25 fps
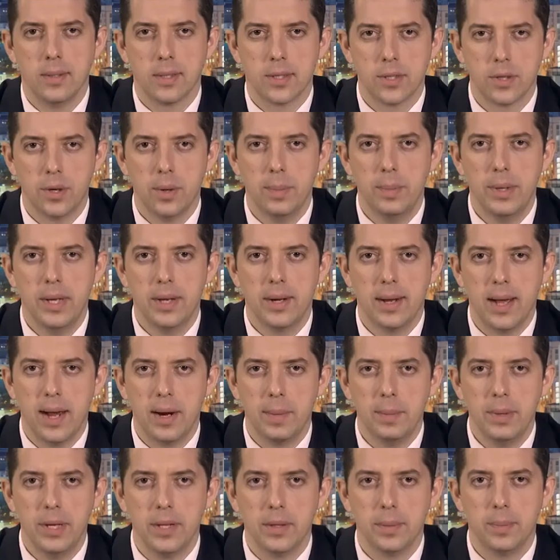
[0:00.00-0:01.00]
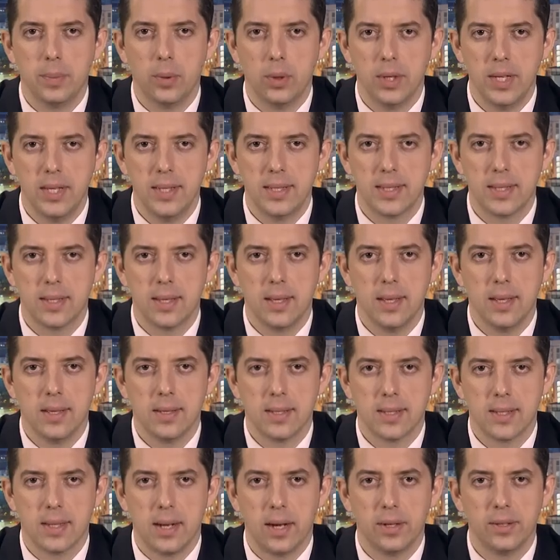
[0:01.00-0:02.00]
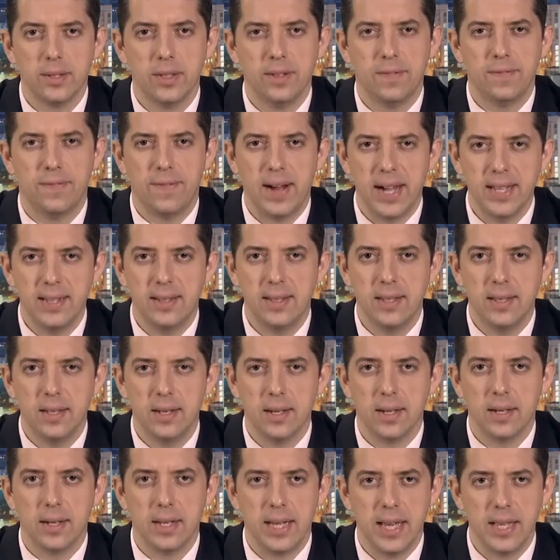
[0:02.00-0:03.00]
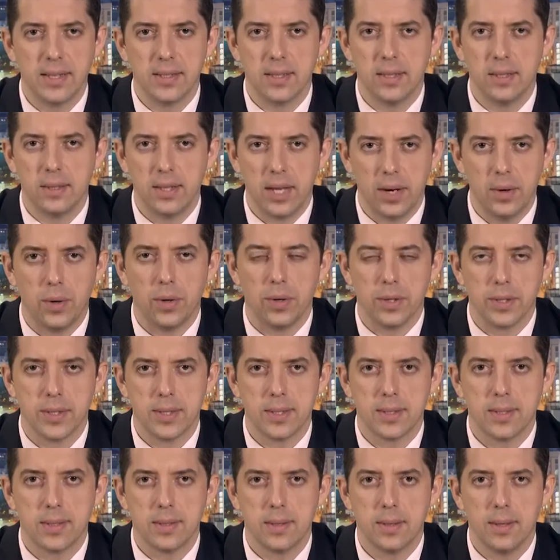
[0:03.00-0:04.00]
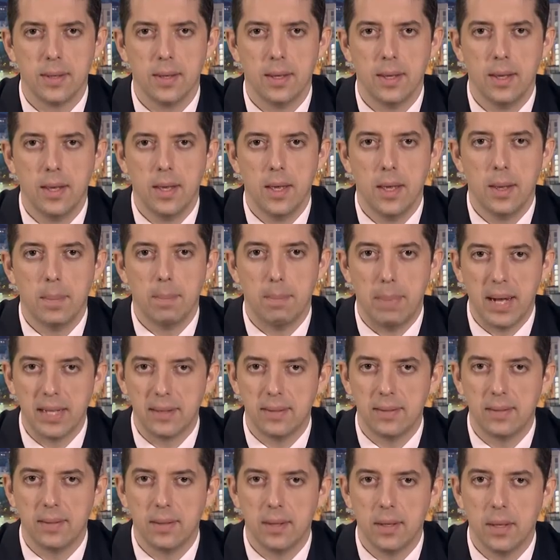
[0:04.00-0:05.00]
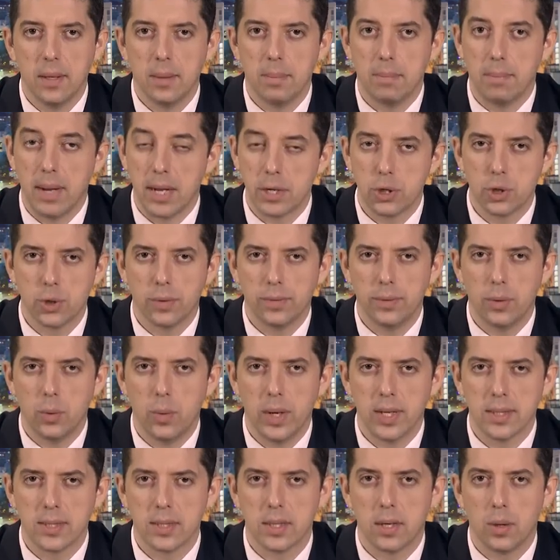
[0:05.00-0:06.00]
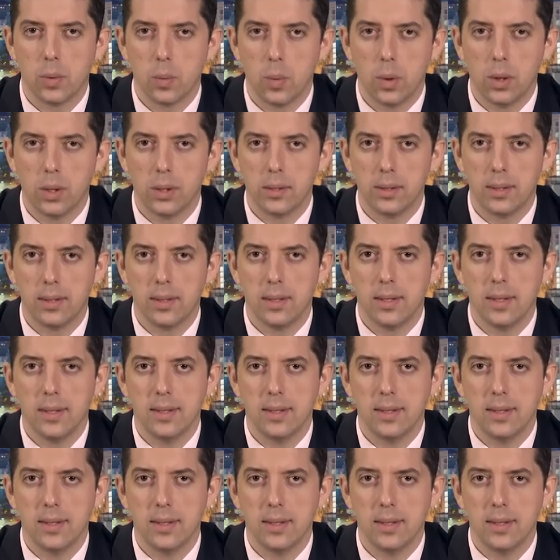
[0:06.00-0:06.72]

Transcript: The Serbian army and police started fighting against the terrorists. But much of the Western world